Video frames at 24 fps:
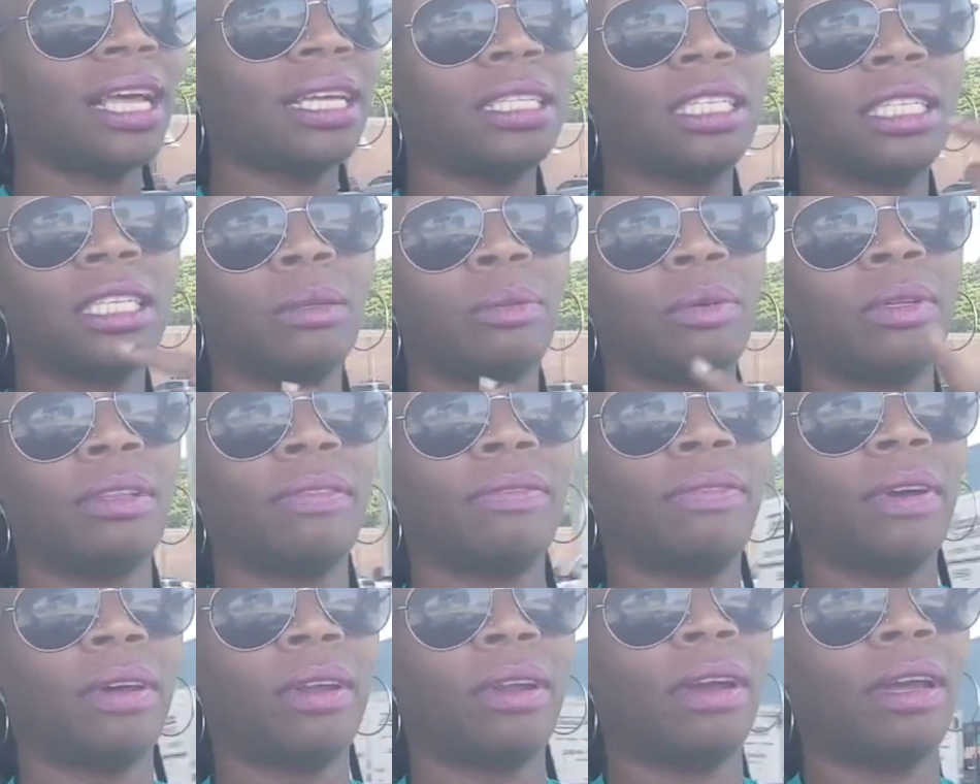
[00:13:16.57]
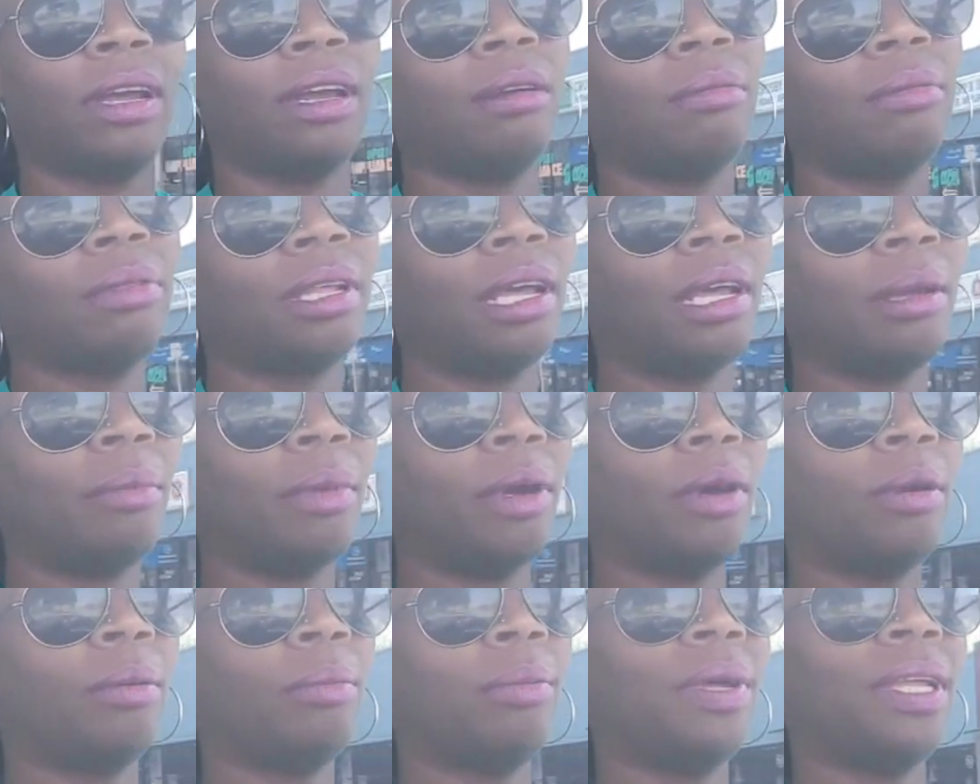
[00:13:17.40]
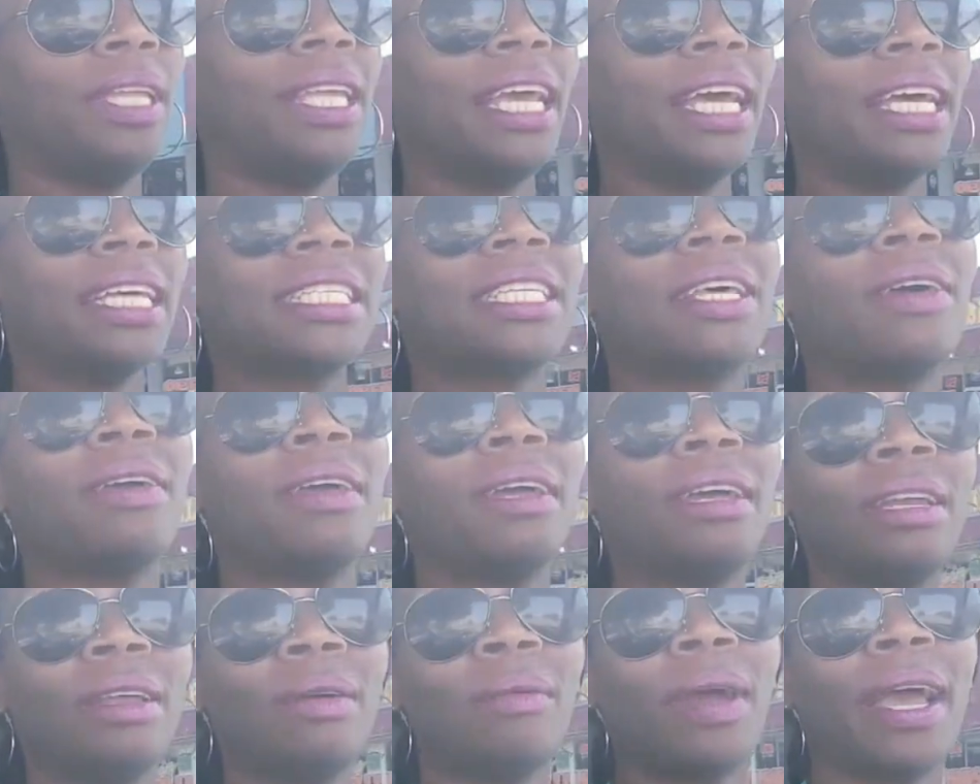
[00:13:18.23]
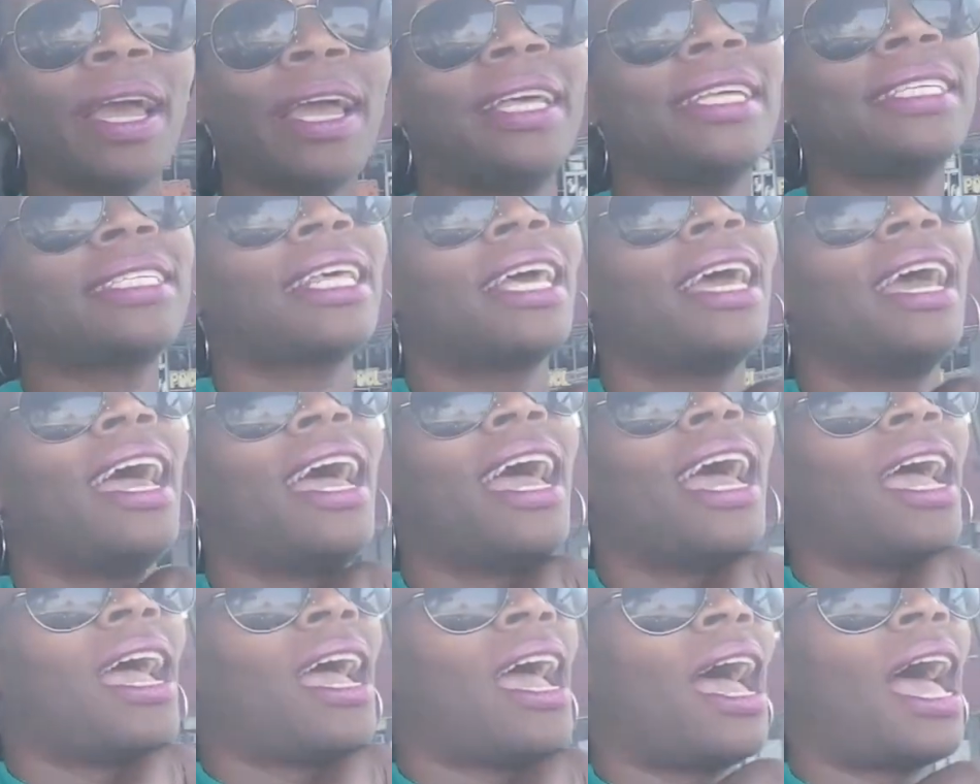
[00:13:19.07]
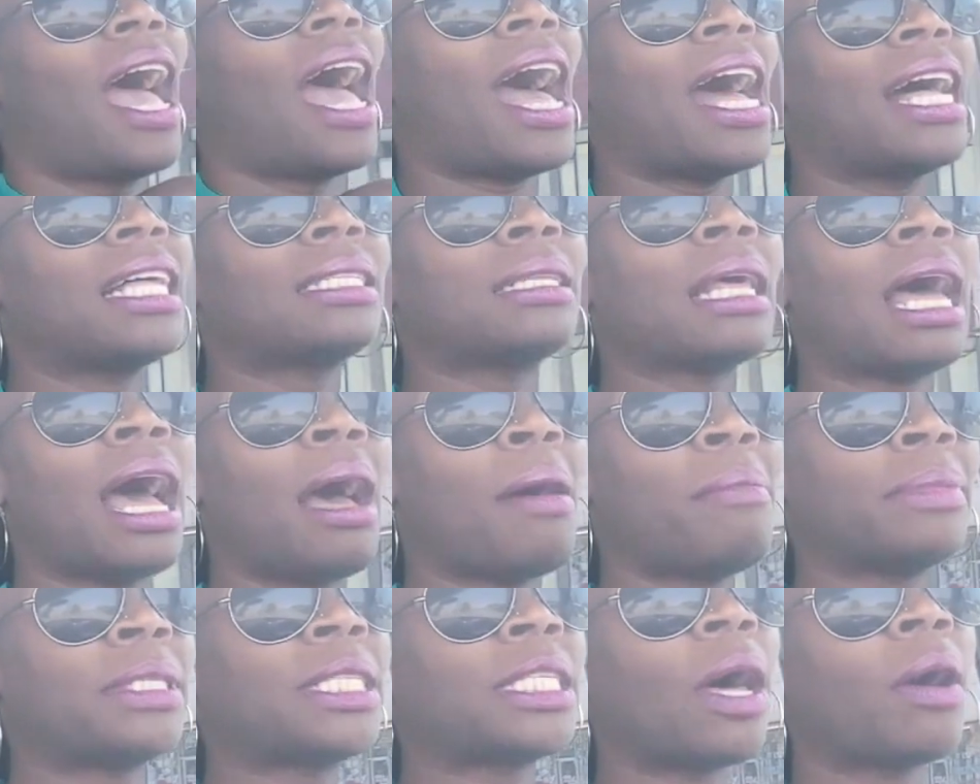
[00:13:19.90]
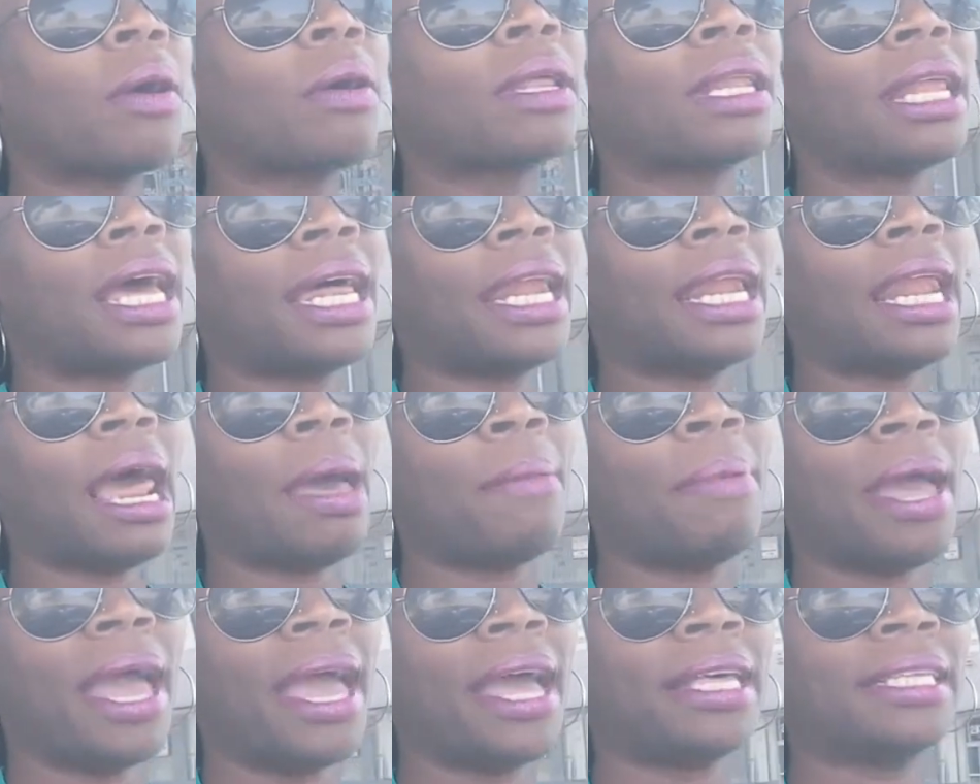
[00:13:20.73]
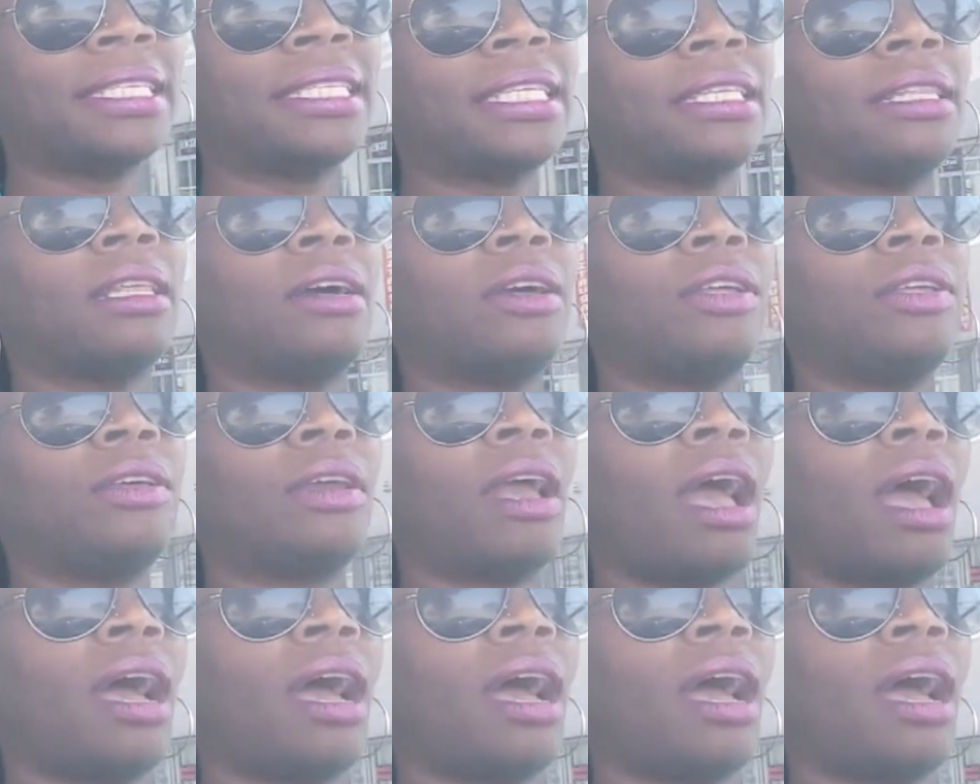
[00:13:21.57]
I should have put the phone on airplane mode. But yeah, so anyways, I'm so glad that I passed it though, you